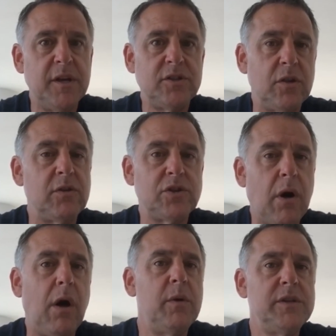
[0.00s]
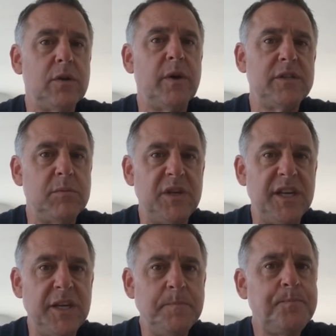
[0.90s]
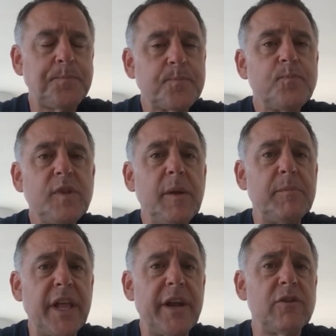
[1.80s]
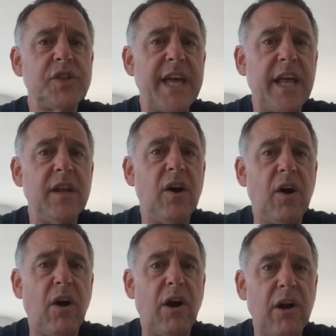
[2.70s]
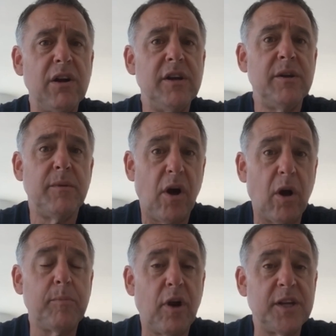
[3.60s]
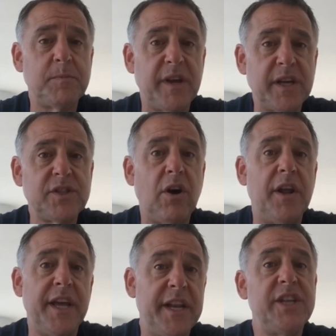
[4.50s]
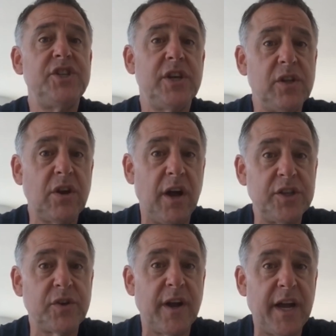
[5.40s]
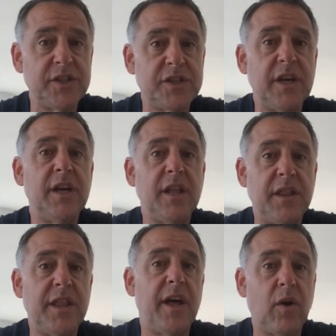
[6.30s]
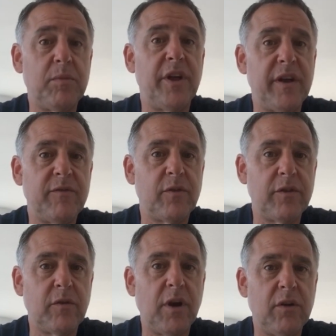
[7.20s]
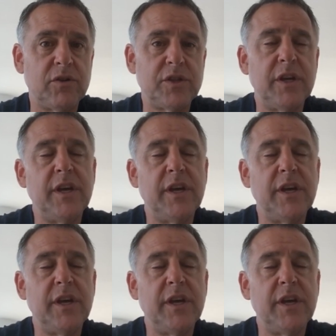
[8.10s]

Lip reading: So there's always going to be players that are our prospects on NHL contracts that are playing for the Growlers.